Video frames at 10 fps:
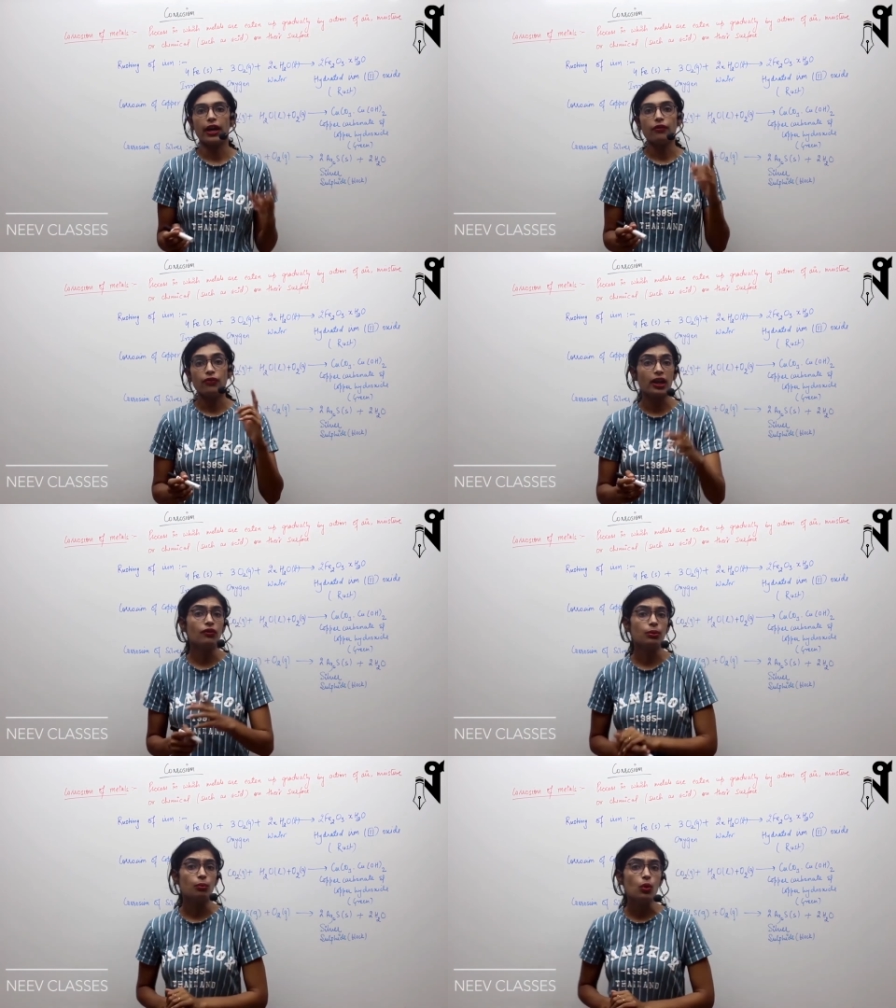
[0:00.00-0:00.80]
And one
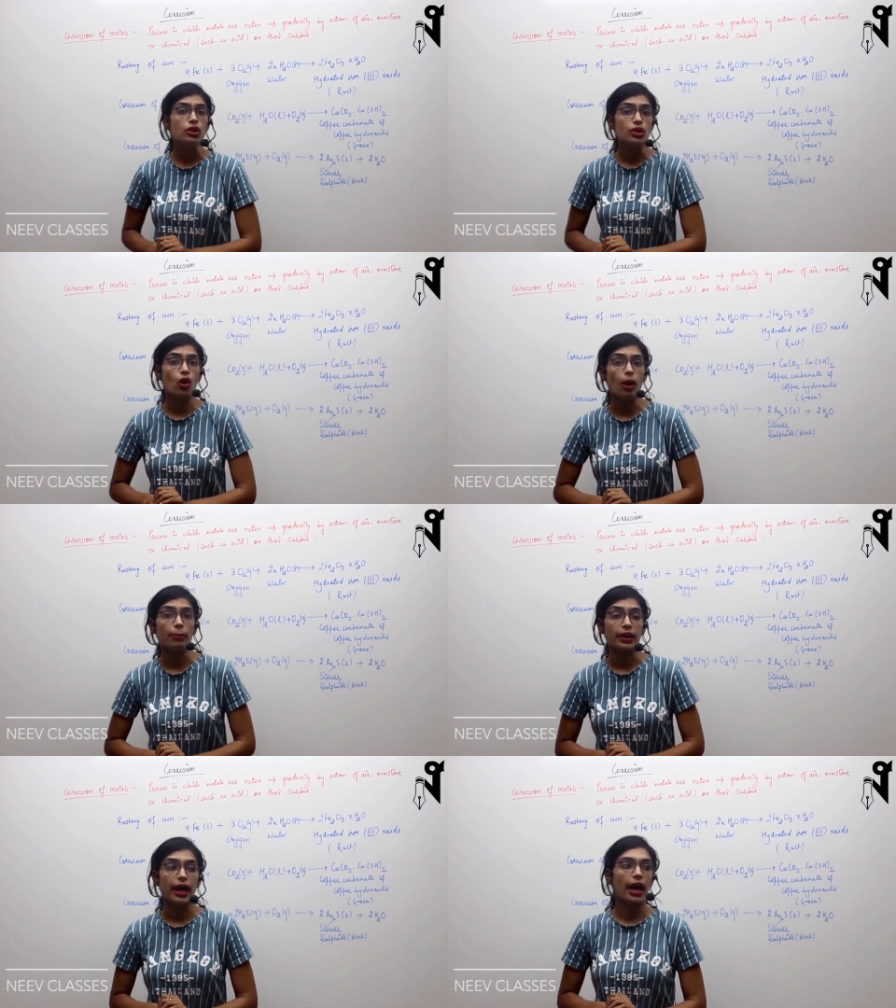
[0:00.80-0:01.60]
of the most
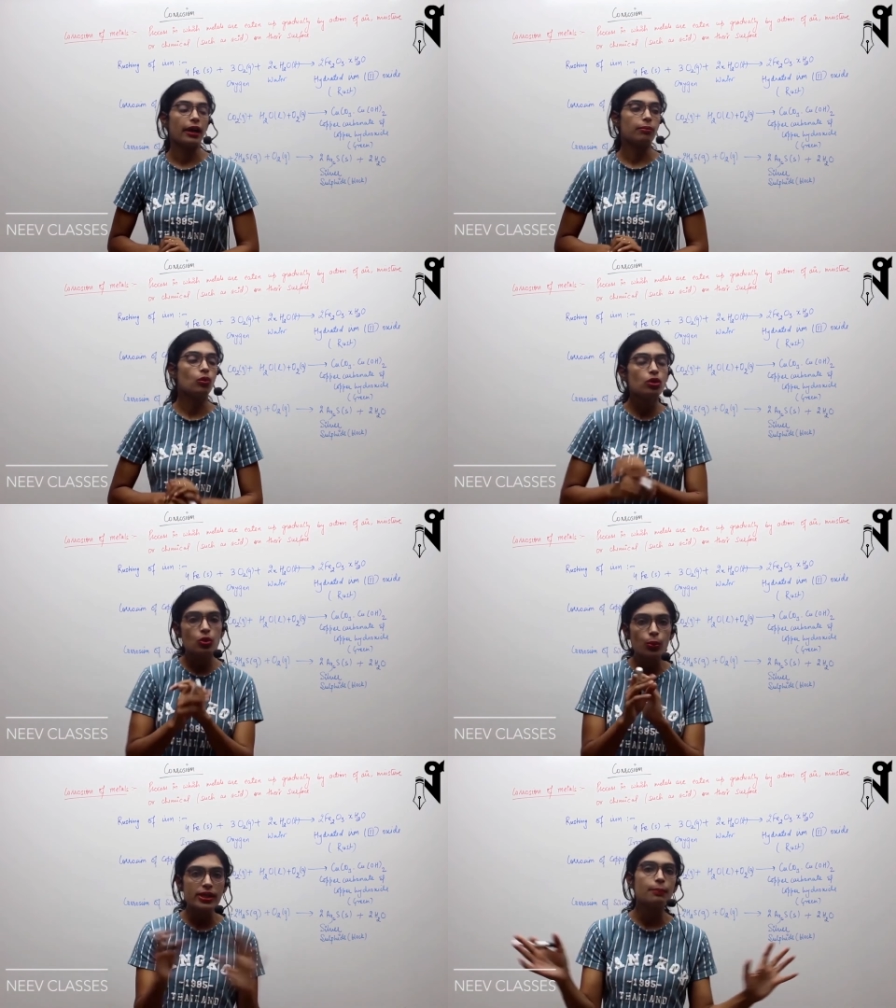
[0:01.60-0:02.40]
common and
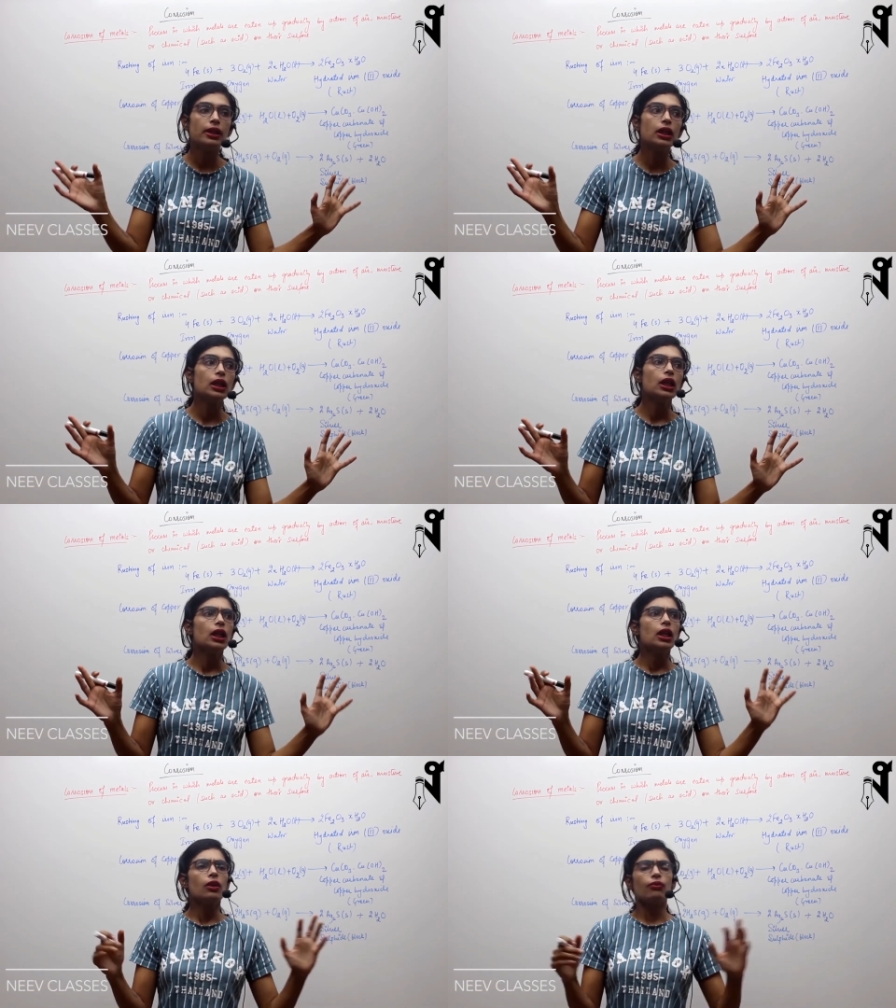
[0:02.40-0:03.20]
most visible,
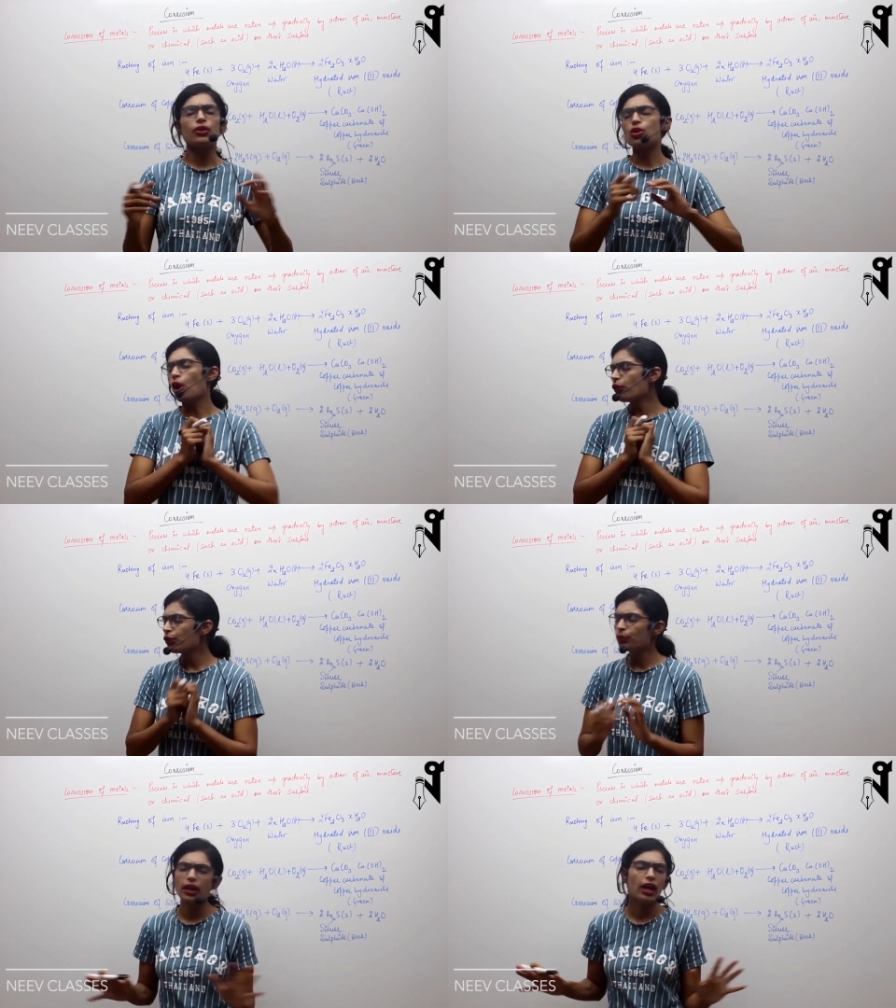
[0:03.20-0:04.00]
which all of
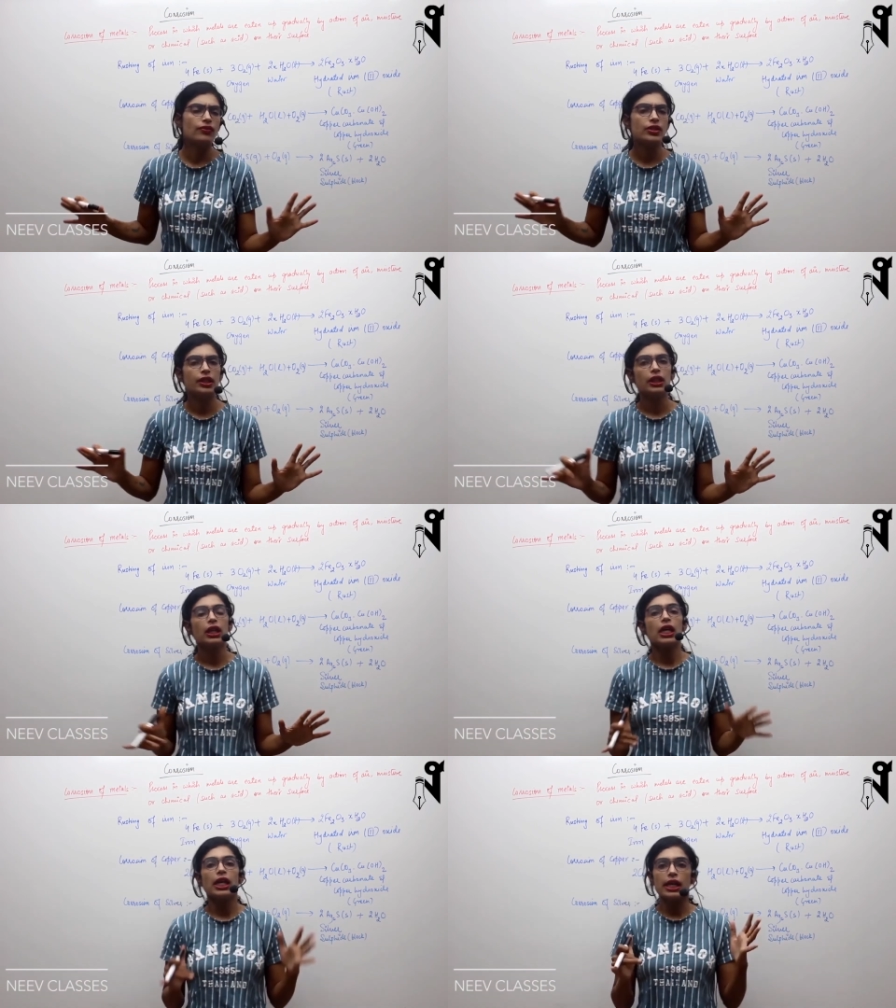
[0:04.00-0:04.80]
you would have seen,
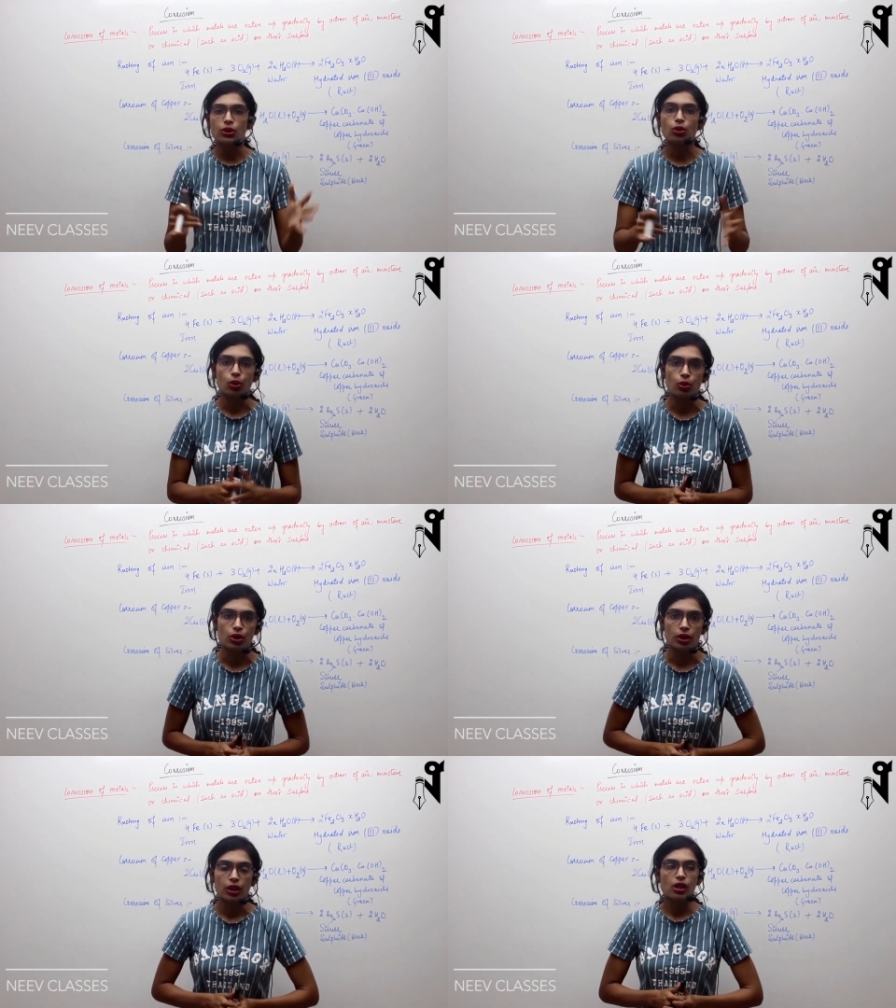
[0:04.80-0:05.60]
is
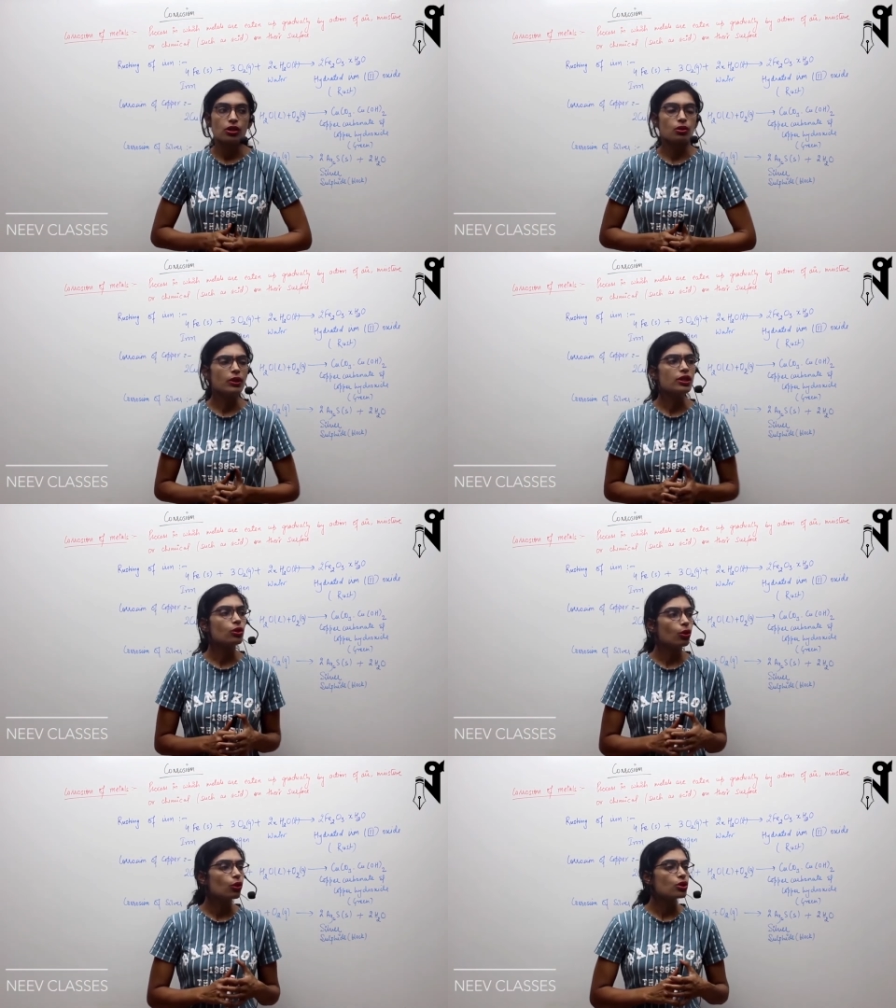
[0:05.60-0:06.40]
corrosion. So what is
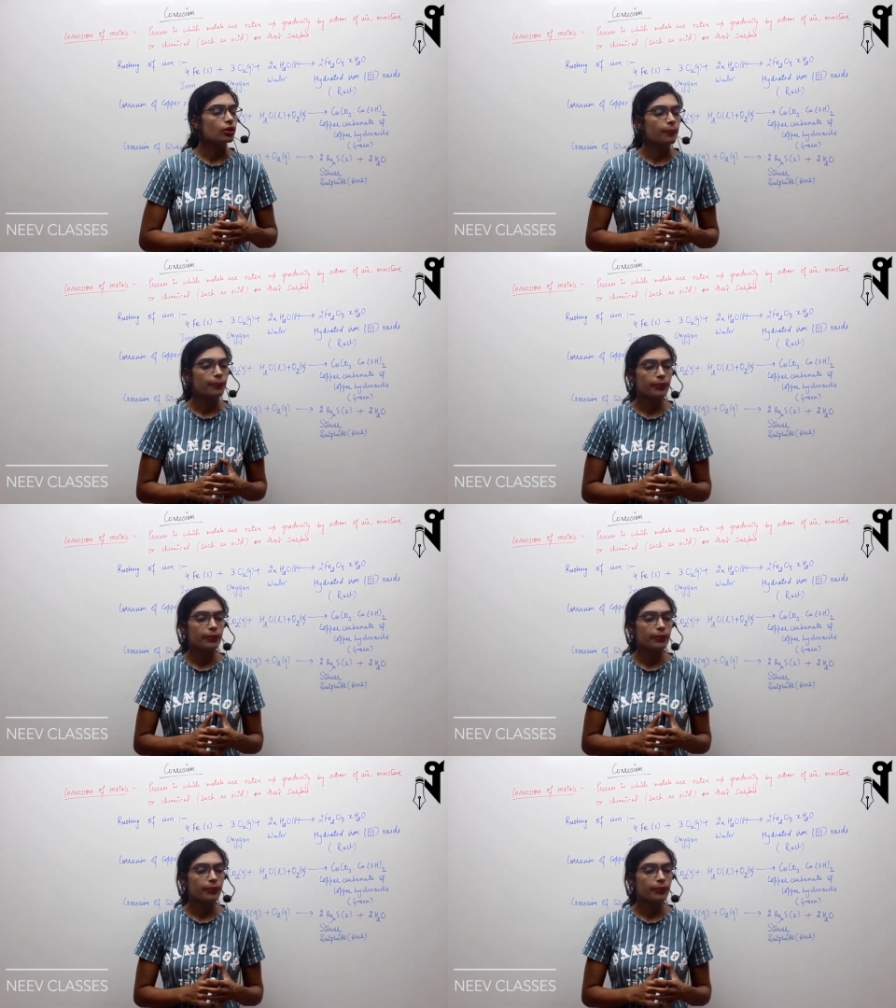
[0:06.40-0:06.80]
corrosion?